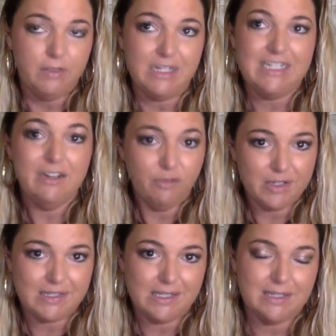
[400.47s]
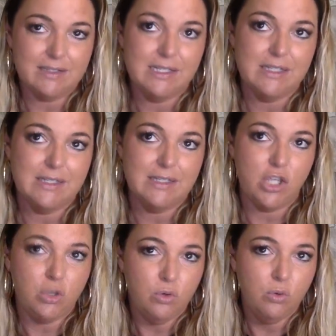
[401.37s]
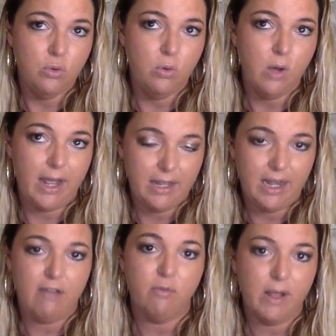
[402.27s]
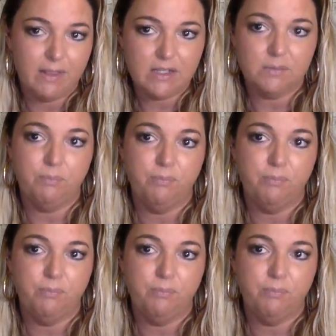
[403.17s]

the difference is that and I've read this